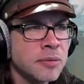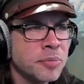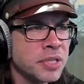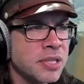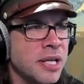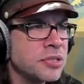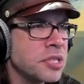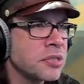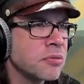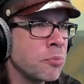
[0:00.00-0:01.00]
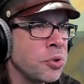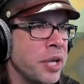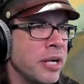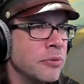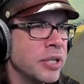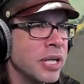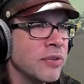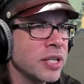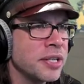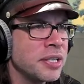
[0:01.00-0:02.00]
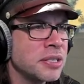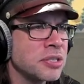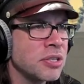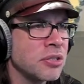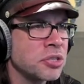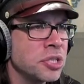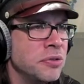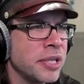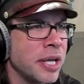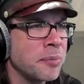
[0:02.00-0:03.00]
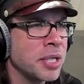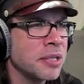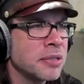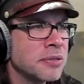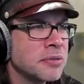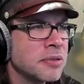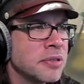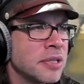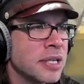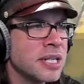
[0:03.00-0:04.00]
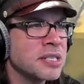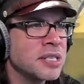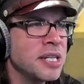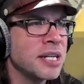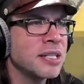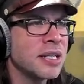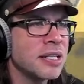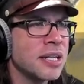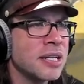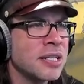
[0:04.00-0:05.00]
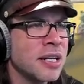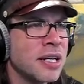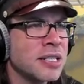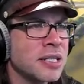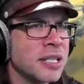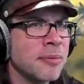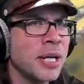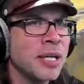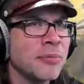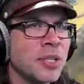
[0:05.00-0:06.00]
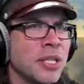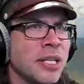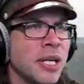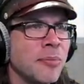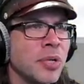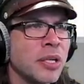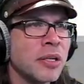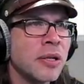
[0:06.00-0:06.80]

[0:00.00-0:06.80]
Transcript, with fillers: But they just pull out whatever gun and start shooting at me. And I see it, and then as I come at them, then they get me.